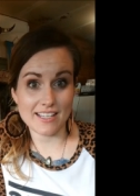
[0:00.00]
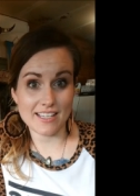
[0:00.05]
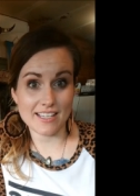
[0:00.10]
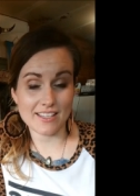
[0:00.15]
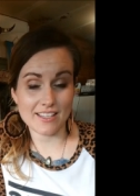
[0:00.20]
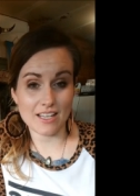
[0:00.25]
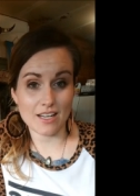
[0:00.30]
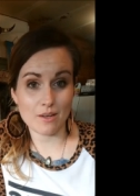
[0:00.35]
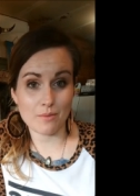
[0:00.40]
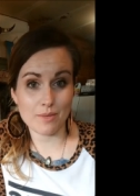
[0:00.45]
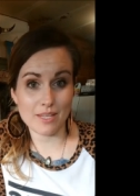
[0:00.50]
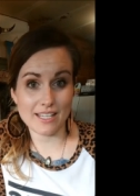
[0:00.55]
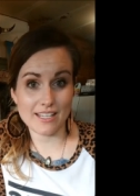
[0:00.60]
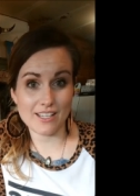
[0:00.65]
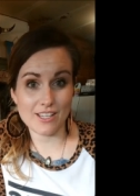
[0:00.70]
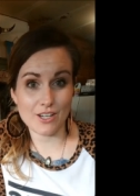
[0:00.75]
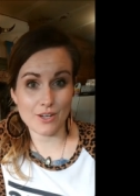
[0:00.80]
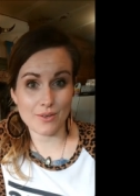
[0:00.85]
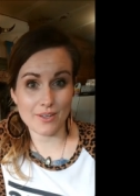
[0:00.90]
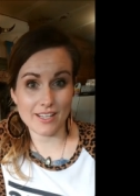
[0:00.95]
gig that I'm
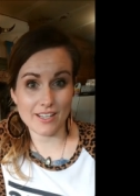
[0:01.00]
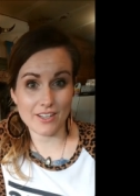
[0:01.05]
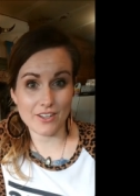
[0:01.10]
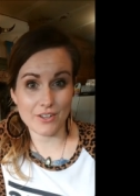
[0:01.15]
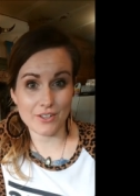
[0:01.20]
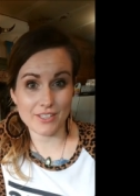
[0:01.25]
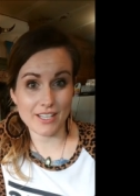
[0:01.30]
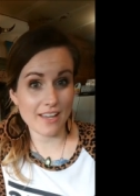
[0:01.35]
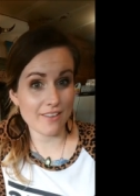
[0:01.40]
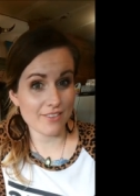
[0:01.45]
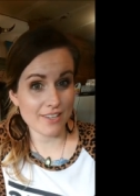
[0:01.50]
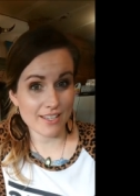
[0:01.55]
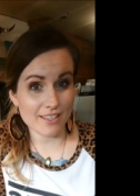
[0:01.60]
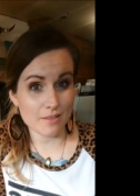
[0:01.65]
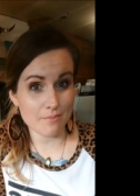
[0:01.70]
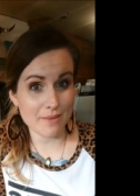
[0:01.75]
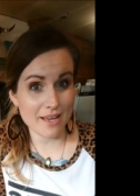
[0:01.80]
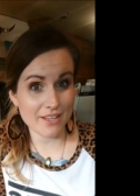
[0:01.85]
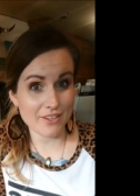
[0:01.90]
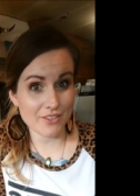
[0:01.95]
getting going called Heavy on the
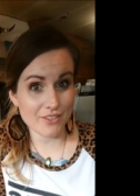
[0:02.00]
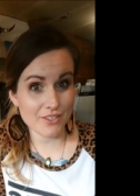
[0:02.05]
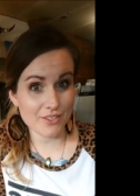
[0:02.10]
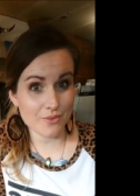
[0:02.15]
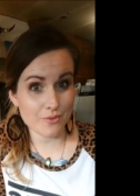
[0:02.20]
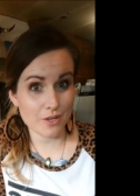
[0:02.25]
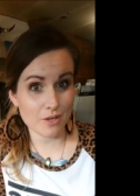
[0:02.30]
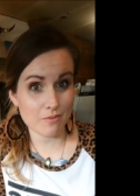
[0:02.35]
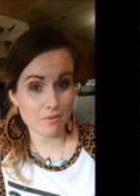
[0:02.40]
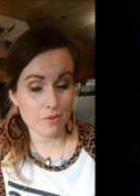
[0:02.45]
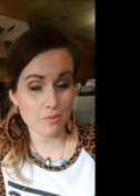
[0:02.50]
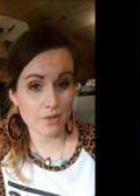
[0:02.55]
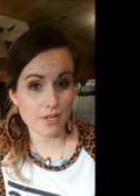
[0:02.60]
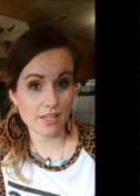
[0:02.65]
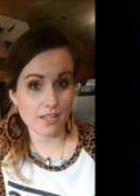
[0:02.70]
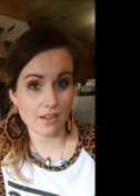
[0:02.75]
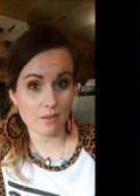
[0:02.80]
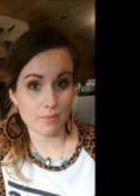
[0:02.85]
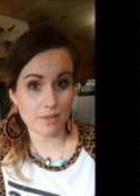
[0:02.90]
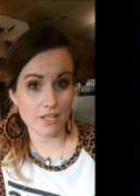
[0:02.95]
Metal. We're gonna be
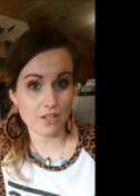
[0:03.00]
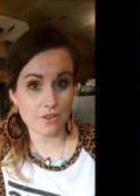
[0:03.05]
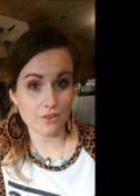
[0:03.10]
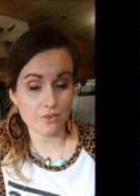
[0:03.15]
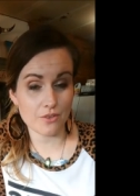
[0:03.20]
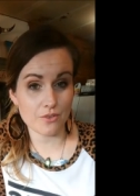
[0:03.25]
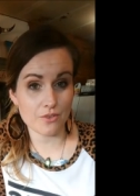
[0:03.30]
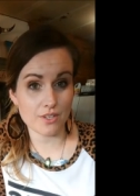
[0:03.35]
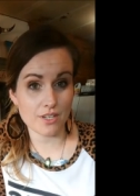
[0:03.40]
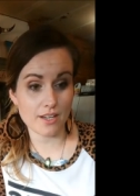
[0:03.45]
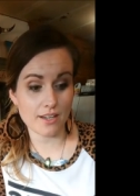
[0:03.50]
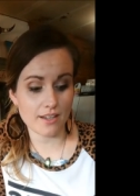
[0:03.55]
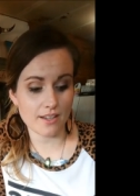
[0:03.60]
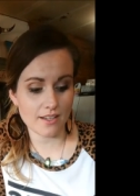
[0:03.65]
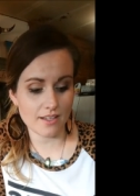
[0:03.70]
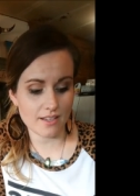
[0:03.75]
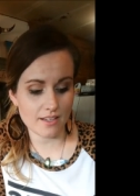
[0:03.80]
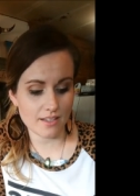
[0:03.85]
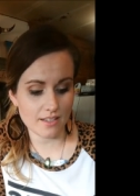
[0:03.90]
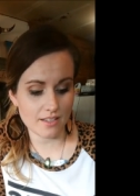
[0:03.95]
working on my own
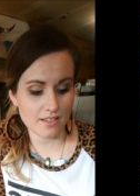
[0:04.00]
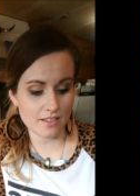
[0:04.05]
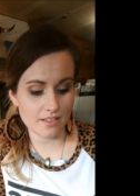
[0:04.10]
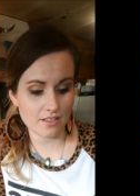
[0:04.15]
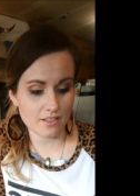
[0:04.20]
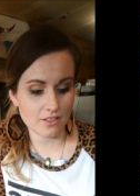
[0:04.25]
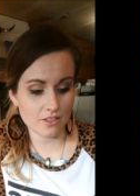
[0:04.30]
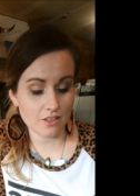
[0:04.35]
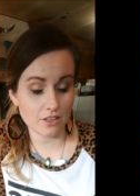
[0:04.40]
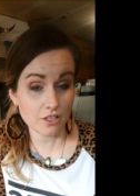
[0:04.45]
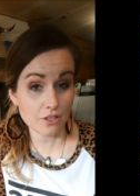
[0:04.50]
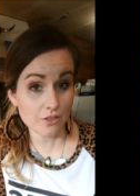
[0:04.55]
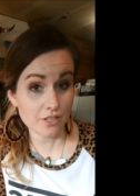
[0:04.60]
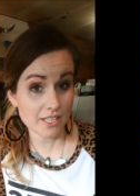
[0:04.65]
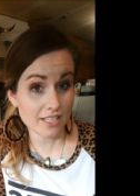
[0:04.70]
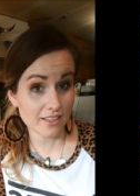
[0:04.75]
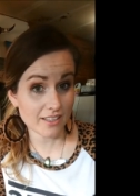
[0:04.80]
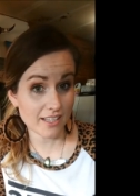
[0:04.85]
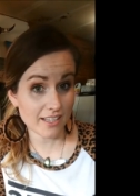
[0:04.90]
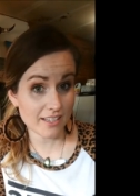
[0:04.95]
uh,
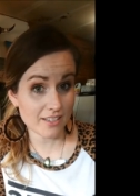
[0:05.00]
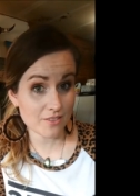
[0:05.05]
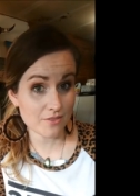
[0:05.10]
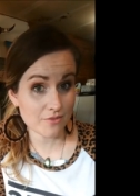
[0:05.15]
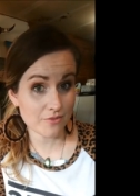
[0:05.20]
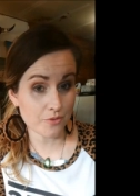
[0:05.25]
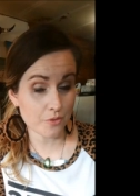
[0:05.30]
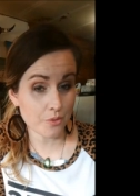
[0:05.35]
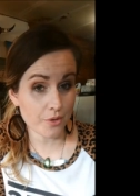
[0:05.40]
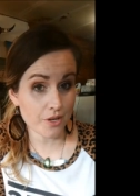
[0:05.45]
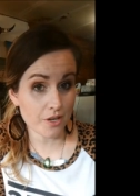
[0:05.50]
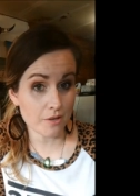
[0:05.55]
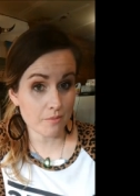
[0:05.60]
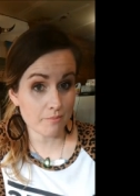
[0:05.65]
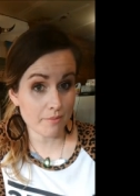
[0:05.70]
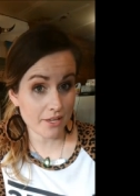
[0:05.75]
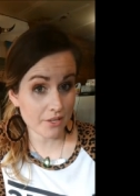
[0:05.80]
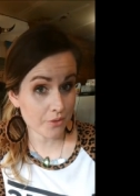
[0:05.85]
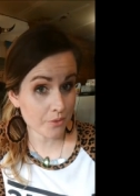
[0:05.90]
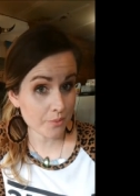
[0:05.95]
clothing line for
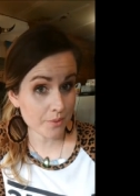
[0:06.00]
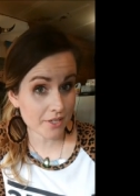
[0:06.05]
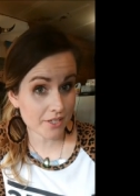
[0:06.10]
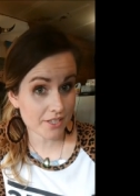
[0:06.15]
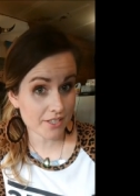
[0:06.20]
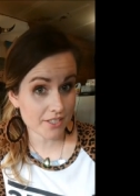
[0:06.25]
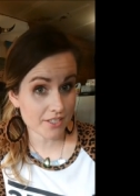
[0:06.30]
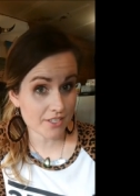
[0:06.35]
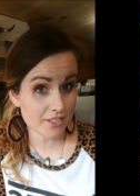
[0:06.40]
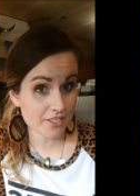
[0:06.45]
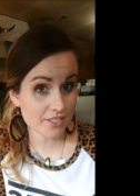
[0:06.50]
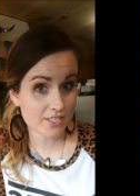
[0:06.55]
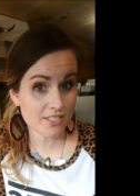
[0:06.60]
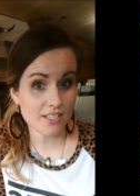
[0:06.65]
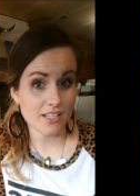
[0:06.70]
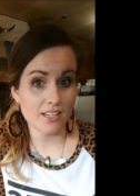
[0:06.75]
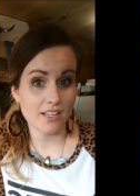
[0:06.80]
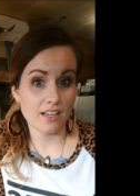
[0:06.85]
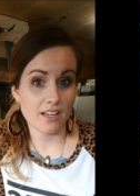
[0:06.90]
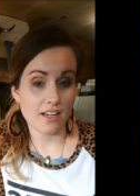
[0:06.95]
metal workers
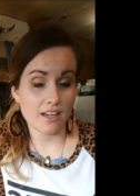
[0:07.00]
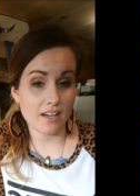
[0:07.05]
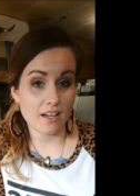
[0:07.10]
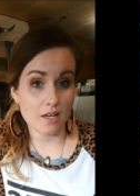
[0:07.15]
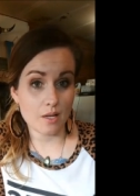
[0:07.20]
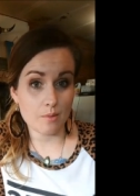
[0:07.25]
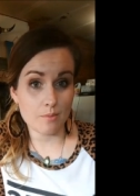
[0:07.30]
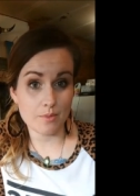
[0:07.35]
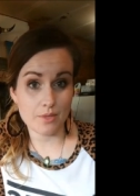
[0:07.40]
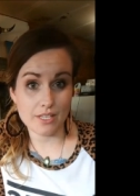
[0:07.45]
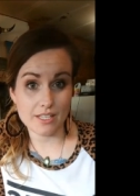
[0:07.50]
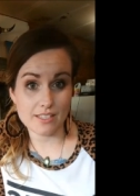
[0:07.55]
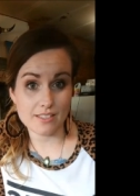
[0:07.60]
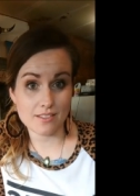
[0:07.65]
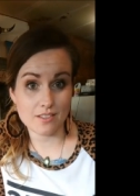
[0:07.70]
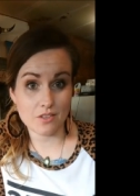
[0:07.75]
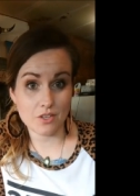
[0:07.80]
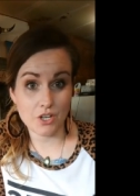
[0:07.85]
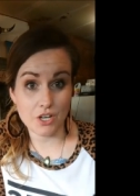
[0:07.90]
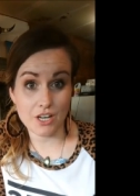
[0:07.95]
um,
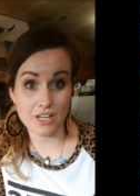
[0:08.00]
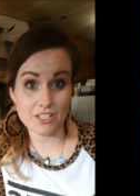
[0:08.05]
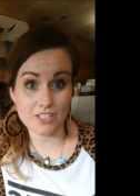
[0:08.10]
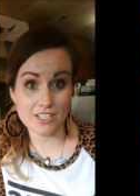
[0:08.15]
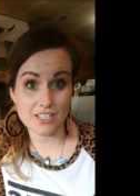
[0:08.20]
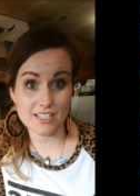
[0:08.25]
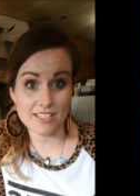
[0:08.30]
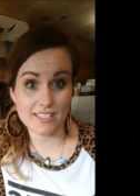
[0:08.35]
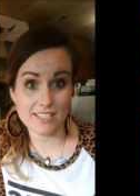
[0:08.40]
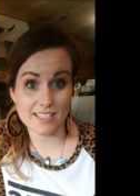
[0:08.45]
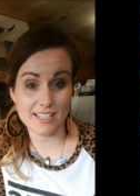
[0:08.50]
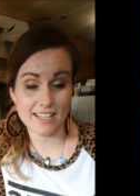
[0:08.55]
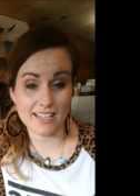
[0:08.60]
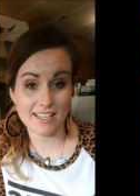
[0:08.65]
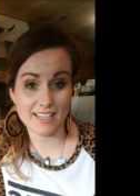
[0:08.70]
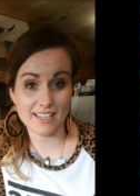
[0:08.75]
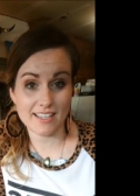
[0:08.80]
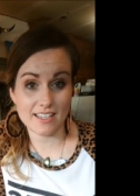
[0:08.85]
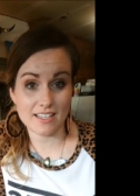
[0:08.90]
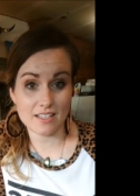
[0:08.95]
that's conscious
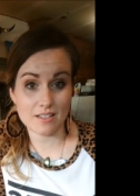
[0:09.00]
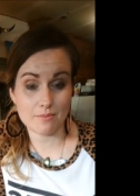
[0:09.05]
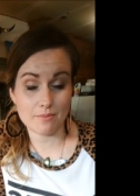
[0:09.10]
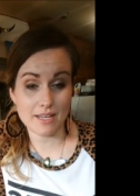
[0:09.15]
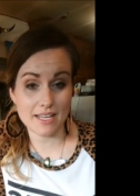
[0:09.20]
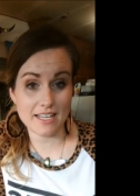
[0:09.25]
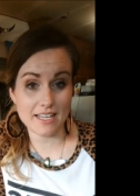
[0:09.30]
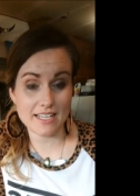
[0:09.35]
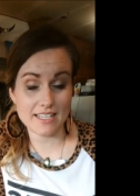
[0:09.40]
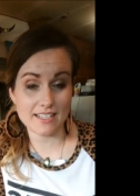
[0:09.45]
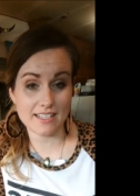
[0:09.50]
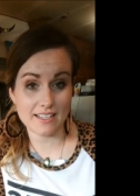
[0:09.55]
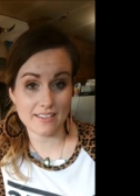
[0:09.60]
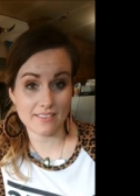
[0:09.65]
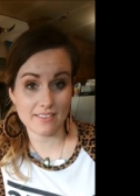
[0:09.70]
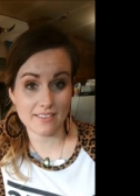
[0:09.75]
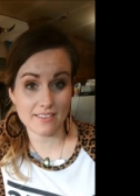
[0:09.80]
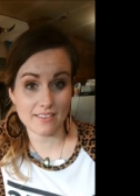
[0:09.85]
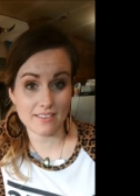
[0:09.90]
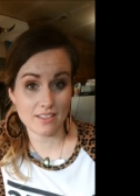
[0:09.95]
and made
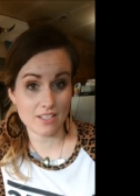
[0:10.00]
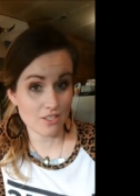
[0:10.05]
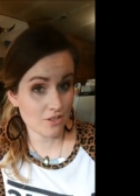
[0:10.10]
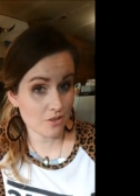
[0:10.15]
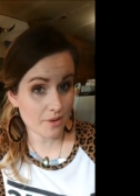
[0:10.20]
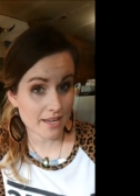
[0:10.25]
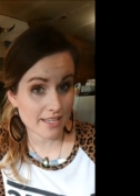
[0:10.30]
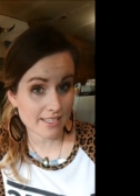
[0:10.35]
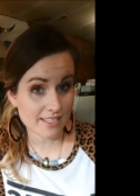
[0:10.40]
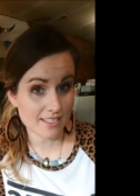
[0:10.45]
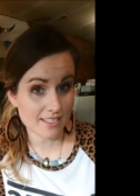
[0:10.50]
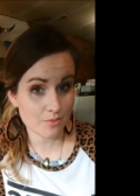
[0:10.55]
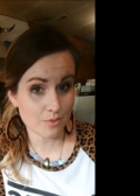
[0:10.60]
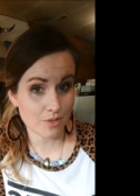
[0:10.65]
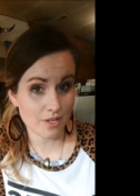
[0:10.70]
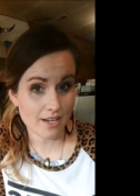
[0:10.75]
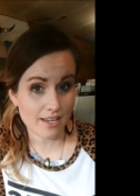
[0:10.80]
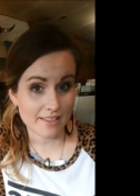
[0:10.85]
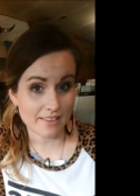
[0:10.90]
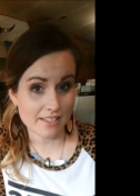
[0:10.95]
in the U.S.
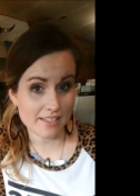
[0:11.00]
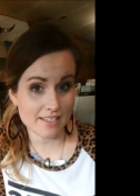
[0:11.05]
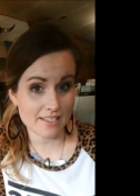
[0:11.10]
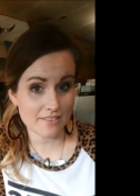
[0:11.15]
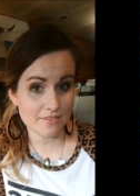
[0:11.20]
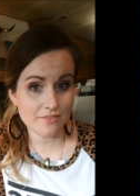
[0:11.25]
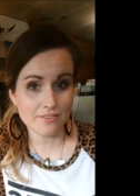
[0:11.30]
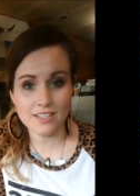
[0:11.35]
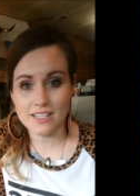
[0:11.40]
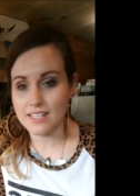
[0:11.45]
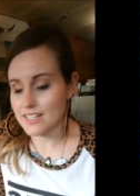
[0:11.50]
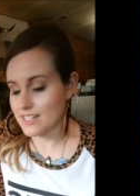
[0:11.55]
where I live.